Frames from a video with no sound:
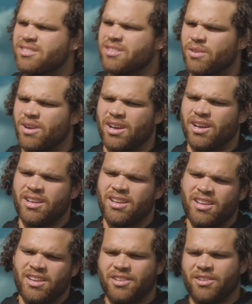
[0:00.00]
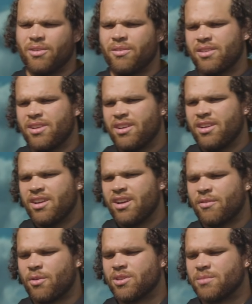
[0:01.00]
So, uh, you know,
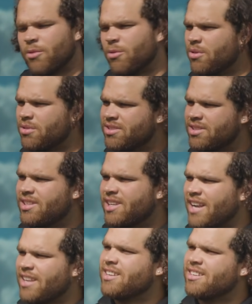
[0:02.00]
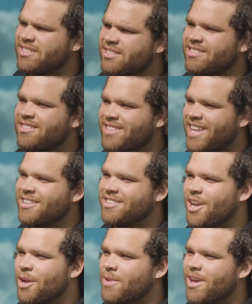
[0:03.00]
of course my role is kind of gonna stay the
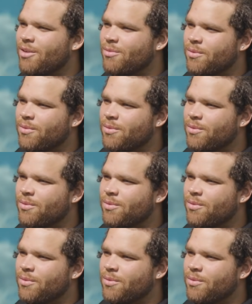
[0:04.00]
same now,